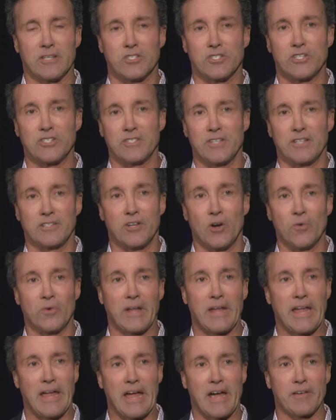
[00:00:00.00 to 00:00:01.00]
It's just they
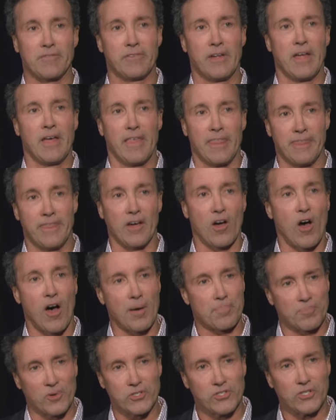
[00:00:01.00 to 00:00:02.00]
don't have the
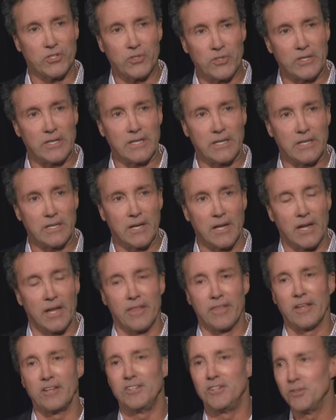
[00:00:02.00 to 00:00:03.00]
opportunity
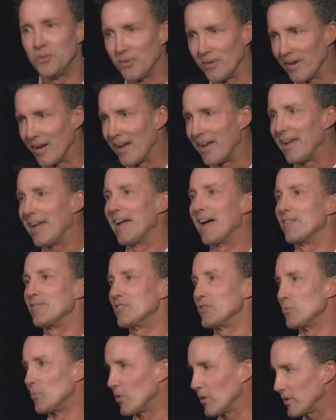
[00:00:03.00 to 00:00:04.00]
that you and I have
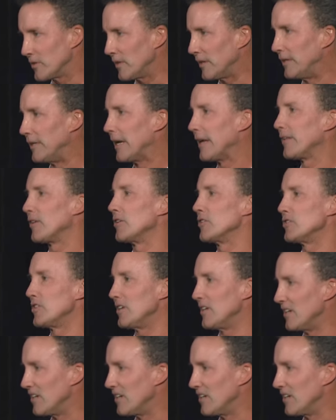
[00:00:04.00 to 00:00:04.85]
to work together to